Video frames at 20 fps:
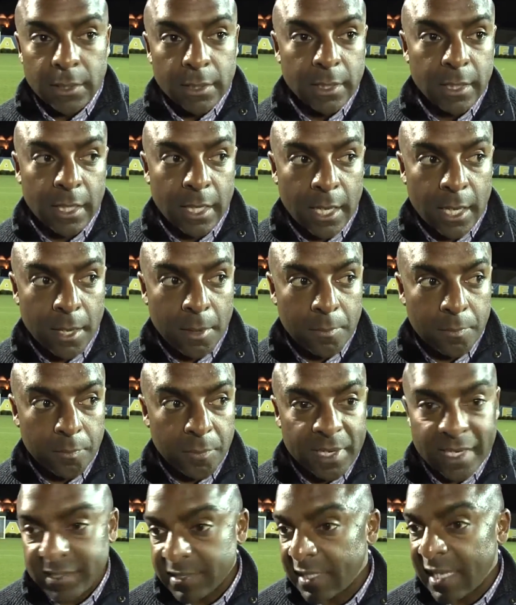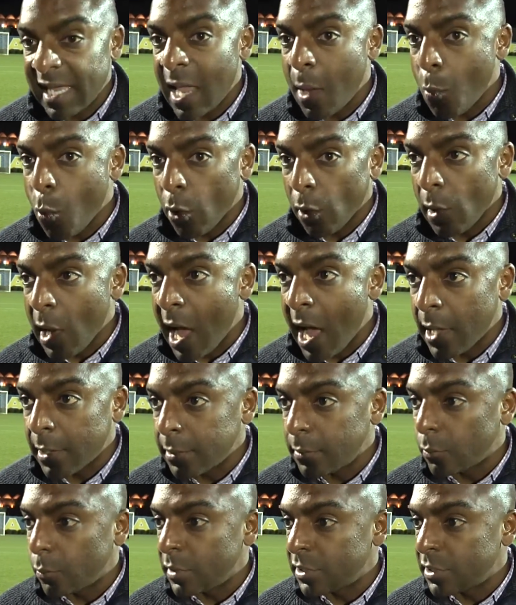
Um, but as the game wore on,